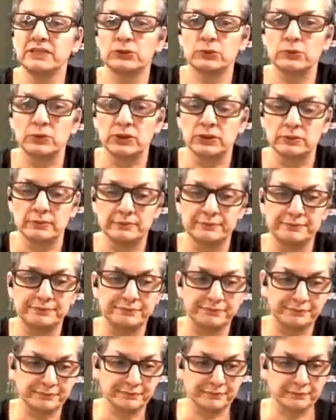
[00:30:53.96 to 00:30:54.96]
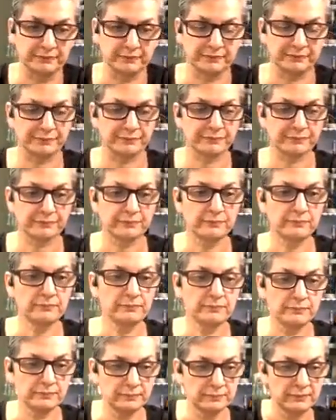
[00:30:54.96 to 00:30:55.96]
Okay.
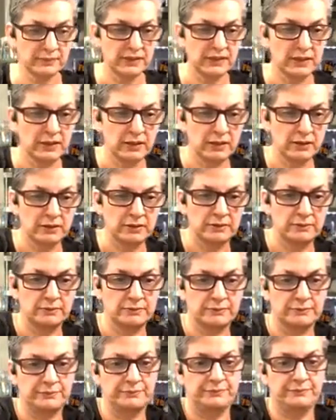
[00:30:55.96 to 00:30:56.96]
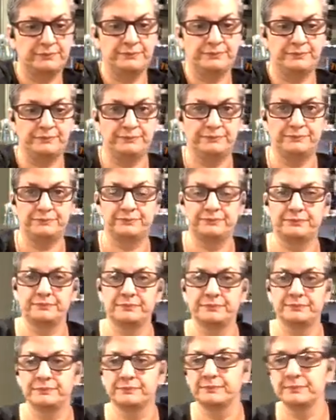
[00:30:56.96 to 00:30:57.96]
I've got mine too. All right.
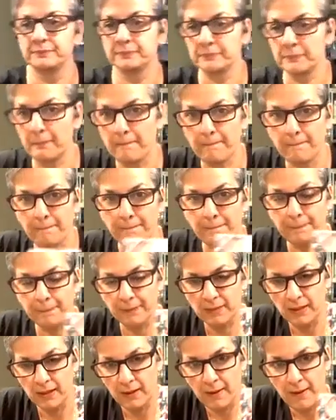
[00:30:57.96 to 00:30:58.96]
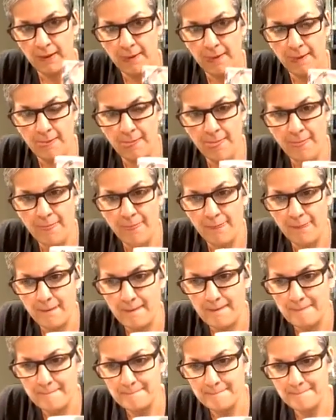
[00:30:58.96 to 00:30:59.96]
So I use
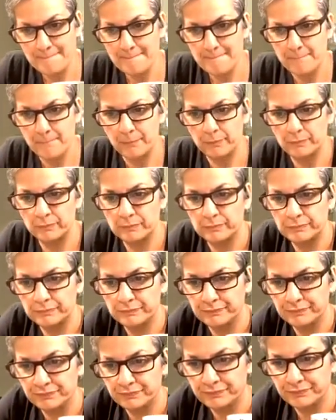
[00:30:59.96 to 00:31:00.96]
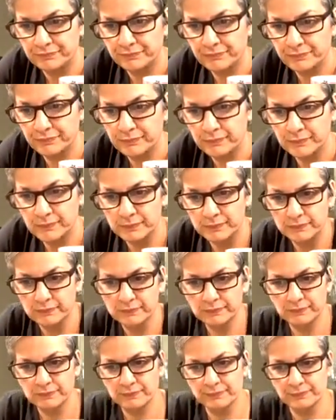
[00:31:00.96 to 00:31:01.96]
1-inch Scott
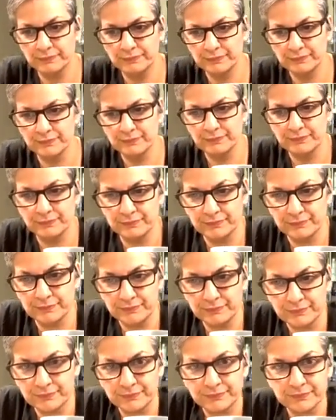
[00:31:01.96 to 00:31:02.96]
brand tape, but